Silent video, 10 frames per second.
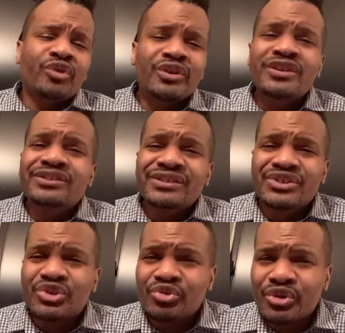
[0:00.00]
is it
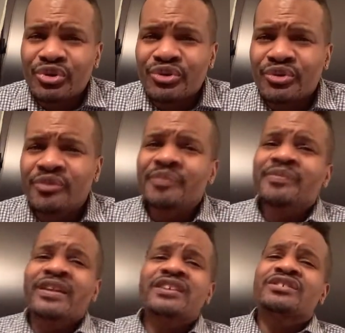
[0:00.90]
true?
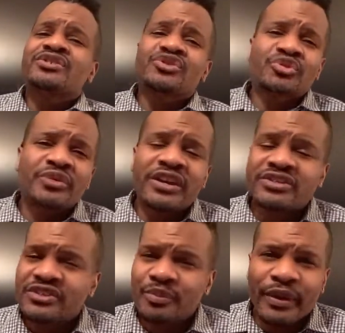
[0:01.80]
Is it true that
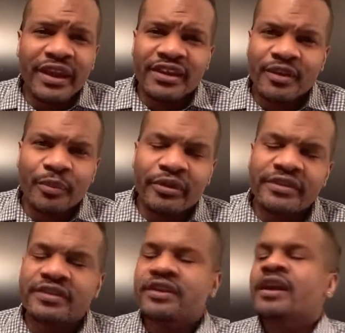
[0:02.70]
she's banging the
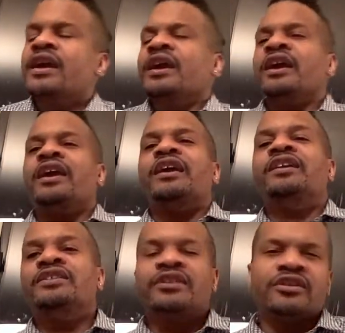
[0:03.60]
president? And he
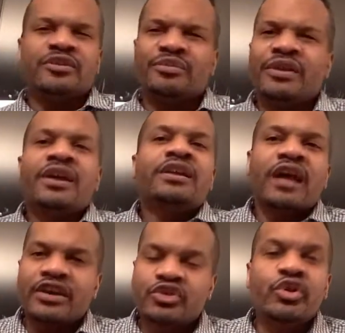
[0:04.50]
tells him,
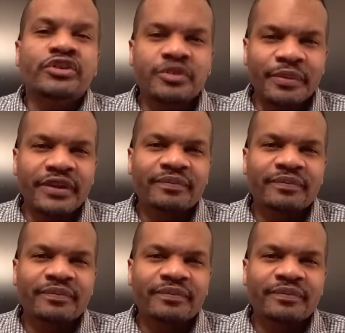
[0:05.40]
trust me.